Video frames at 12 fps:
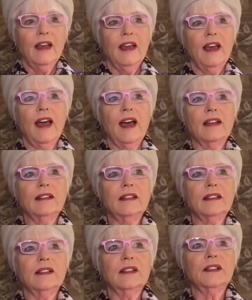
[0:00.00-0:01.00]
And
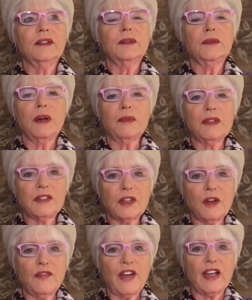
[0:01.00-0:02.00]
what was so
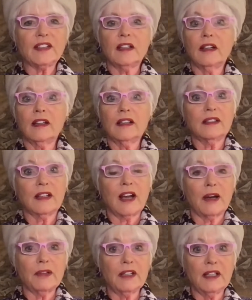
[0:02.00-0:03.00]
fascinating, he said, I
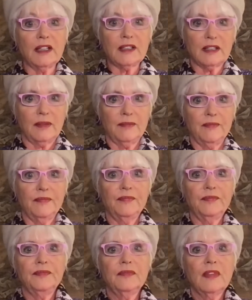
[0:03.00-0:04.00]
released him.
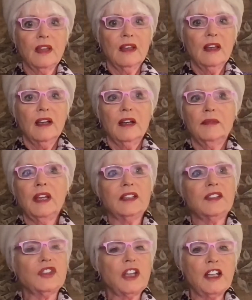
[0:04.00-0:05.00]
He had
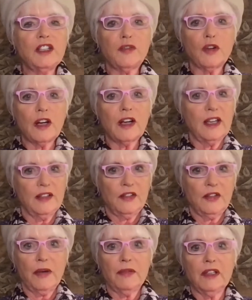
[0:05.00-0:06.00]
stage 4 cancer.
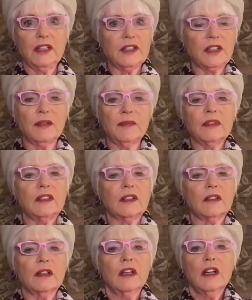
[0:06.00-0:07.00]
I released him to
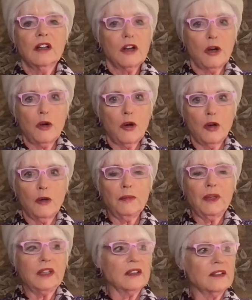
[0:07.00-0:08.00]
go home
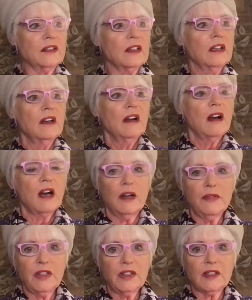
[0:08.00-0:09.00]
because
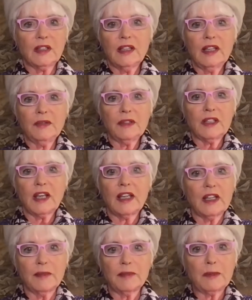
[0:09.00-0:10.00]
obviously he was taking
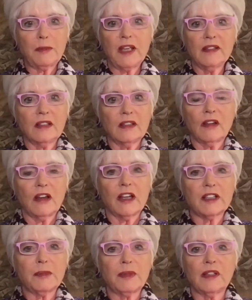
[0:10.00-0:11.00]
up space at the
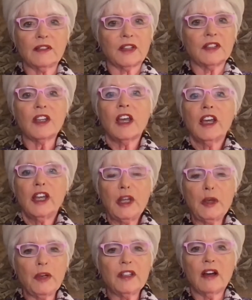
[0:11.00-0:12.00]
hospital since he
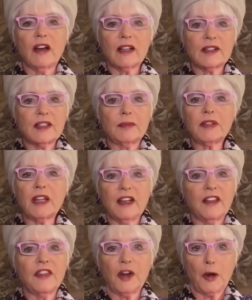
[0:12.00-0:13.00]
would not accept any
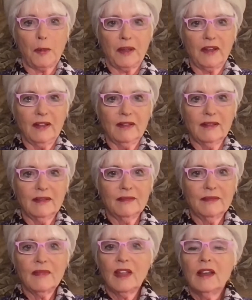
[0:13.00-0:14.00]
therapy.
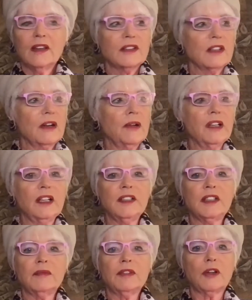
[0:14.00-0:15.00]
So I released
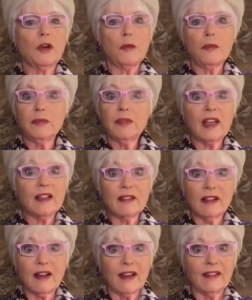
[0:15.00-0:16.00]
him to go home and
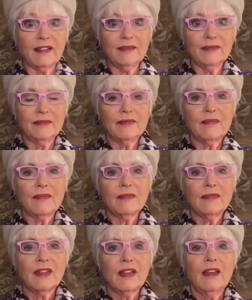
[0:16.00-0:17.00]
die.
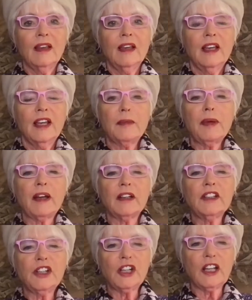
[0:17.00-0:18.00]
And about a
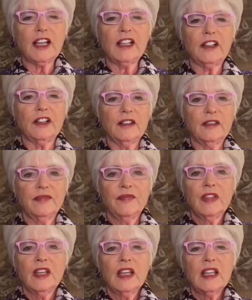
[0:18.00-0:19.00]
year later,
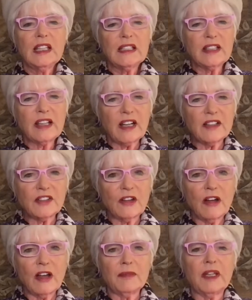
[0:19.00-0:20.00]
he said, I
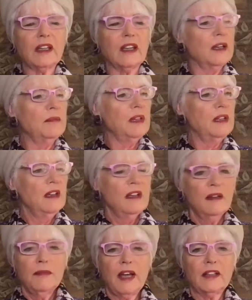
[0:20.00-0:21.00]
saw him. He came
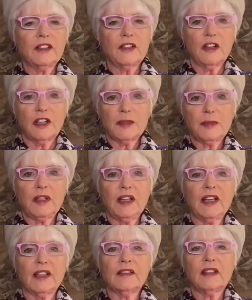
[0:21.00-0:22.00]
back to the hospital. He
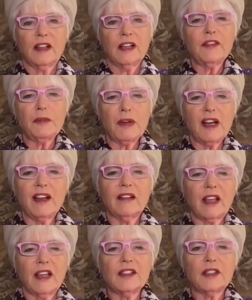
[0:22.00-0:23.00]
had kind of a mild
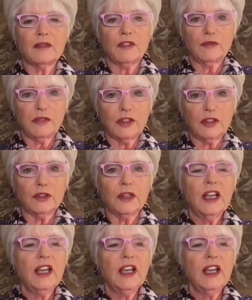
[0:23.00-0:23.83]
case of the flu.